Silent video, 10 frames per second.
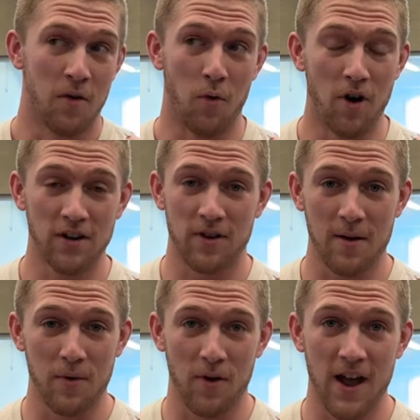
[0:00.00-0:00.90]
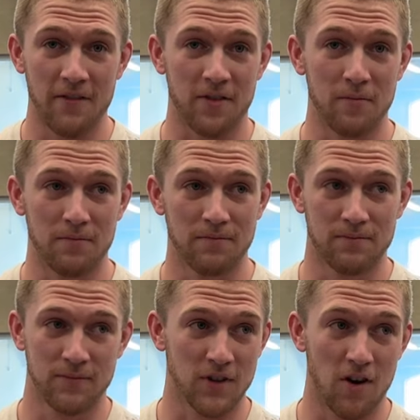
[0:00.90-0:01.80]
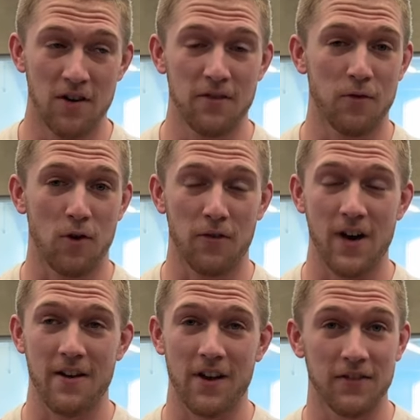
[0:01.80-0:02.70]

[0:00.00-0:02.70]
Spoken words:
1 rep away from going to 405.